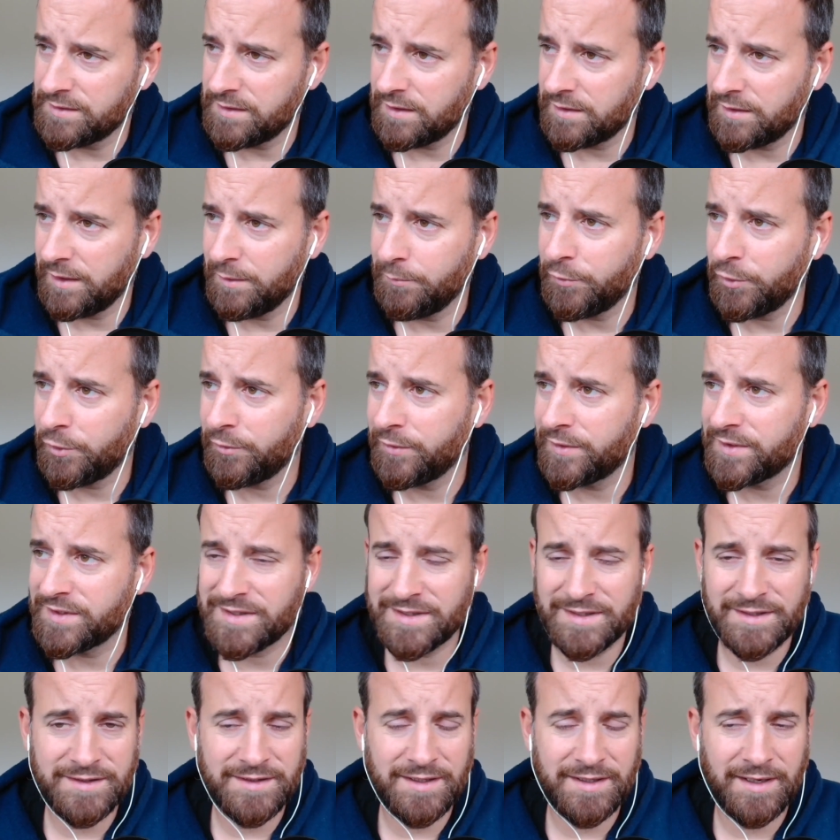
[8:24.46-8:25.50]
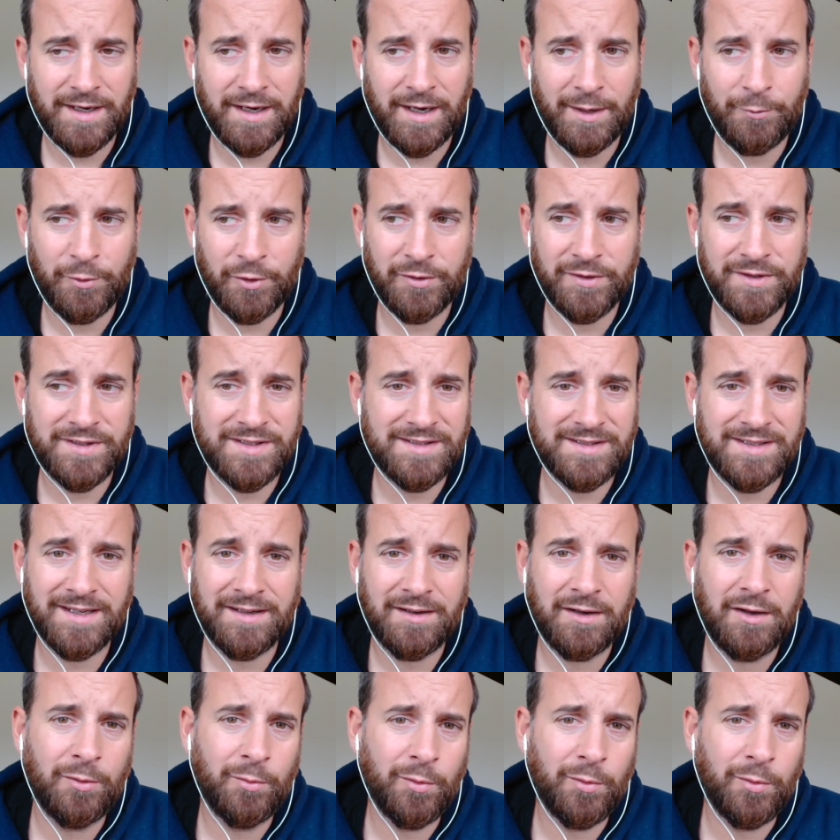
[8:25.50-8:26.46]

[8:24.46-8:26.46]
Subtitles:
immigrants, these are immigrants. It's like, no,